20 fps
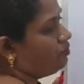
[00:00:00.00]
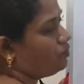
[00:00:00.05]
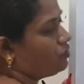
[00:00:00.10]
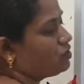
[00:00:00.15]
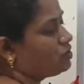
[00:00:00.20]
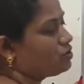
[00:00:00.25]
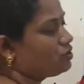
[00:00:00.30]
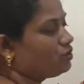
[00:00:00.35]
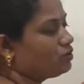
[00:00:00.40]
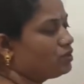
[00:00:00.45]

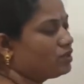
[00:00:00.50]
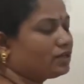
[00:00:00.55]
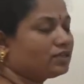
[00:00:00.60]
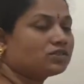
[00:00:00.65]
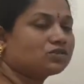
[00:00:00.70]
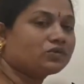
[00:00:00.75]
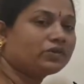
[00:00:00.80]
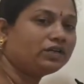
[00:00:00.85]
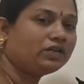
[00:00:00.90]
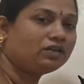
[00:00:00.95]
So
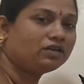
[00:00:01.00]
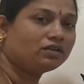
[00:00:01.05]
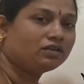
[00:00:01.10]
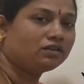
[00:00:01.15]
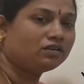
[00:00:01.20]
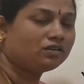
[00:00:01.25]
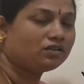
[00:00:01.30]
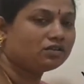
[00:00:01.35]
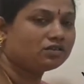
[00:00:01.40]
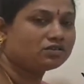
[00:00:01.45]
that's why
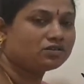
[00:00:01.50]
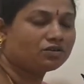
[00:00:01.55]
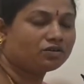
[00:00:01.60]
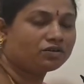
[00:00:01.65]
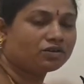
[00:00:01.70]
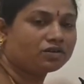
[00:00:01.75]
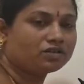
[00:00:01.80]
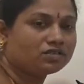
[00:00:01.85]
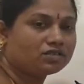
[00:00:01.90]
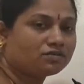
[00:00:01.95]
these
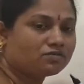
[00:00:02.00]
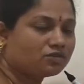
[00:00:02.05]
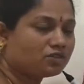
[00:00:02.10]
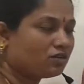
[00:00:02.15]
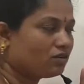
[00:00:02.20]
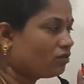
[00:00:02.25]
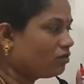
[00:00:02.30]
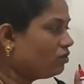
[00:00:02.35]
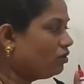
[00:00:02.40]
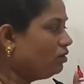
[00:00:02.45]
organisms
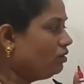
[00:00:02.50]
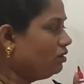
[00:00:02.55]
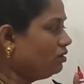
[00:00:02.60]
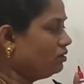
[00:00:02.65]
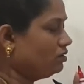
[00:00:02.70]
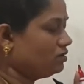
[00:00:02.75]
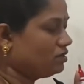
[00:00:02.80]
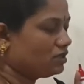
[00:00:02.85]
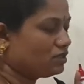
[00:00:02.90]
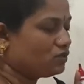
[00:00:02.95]
are
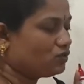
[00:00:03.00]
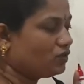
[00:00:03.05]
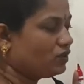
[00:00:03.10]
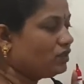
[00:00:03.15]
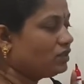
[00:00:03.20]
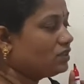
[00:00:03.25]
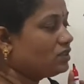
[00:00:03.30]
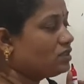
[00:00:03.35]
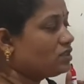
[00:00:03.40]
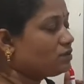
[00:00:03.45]
called, that's why
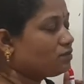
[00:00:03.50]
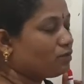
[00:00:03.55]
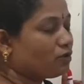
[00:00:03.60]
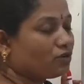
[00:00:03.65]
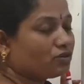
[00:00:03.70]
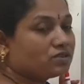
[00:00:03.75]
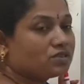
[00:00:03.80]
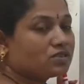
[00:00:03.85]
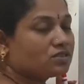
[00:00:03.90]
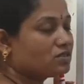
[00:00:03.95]
this
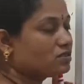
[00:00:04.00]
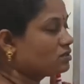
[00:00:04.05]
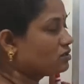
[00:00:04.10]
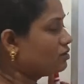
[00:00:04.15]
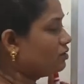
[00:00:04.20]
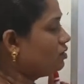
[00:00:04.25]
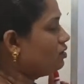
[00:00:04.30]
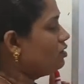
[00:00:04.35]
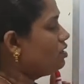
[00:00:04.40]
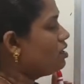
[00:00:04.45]
process is
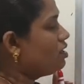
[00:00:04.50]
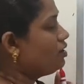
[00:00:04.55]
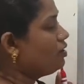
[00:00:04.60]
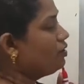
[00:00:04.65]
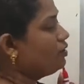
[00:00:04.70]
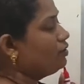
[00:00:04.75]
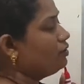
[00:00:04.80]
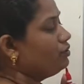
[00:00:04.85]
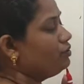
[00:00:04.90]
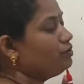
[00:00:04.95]
called
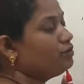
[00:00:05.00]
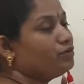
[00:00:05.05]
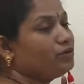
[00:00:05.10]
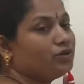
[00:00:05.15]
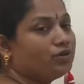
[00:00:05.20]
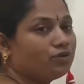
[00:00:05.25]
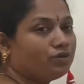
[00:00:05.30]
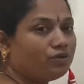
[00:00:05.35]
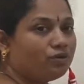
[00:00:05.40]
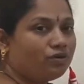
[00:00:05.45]

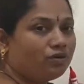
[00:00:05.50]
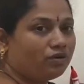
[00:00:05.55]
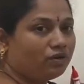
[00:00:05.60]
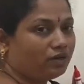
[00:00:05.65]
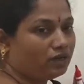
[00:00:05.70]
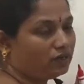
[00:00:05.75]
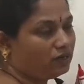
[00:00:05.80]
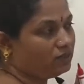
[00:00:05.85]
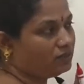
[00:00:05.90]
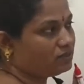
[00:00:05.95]

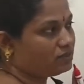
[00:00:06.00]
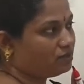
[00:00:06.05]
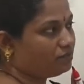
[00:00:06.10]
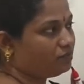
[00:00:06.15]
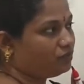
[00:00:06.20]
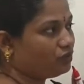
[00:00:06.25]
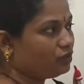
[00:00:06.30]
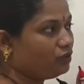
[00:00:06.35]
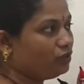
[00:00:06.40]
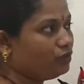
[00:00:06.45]
Ureotelism.